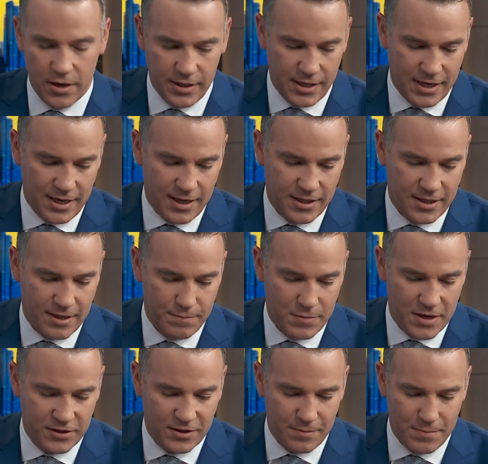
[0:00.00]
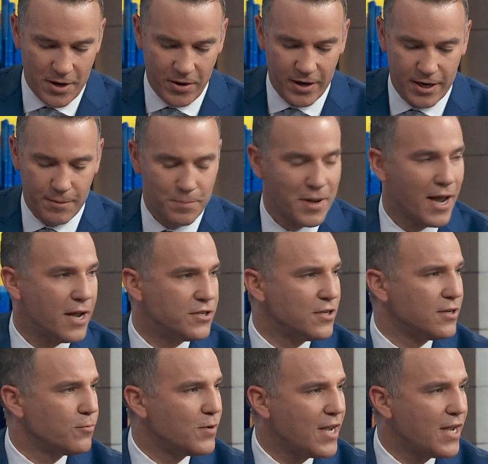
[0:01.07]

in the Miss America pageant.